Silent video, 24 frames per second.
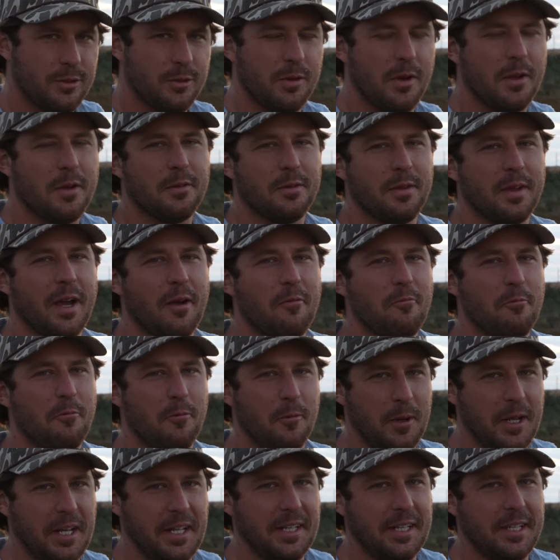another thing I
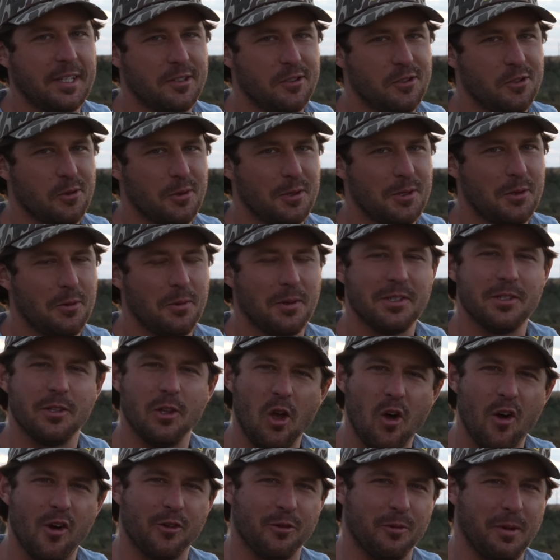really enjoy doing is
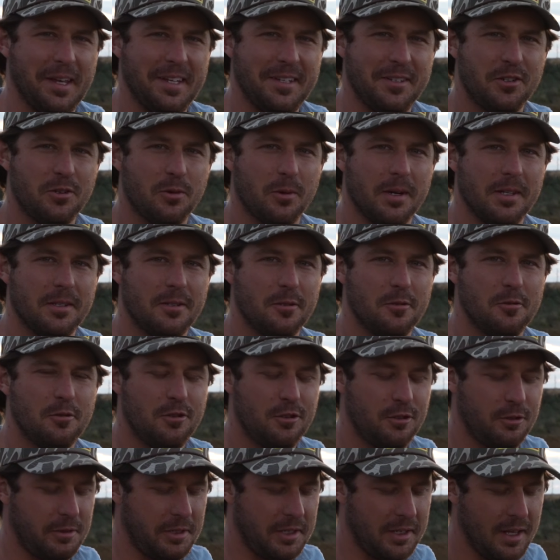long-range 22
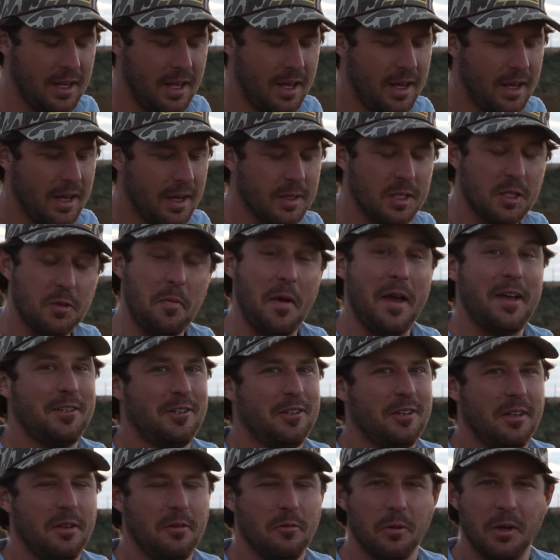shooting,
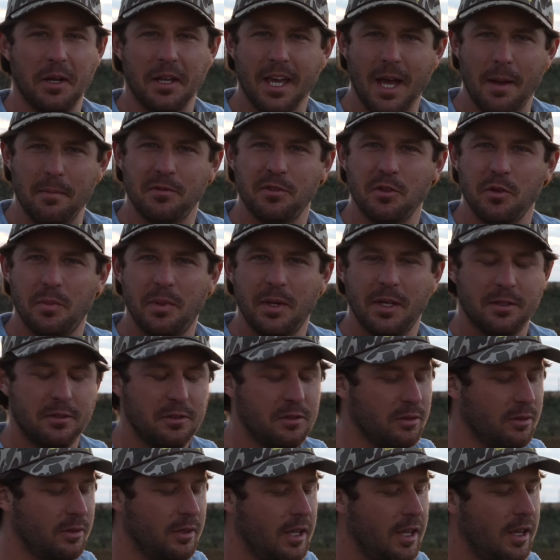especially when it comes to a
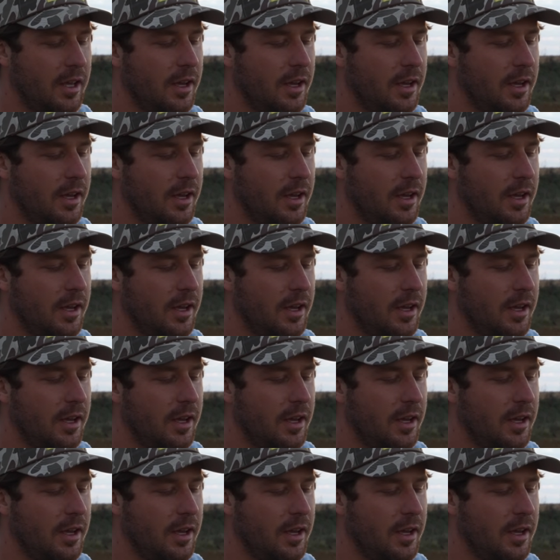pistol.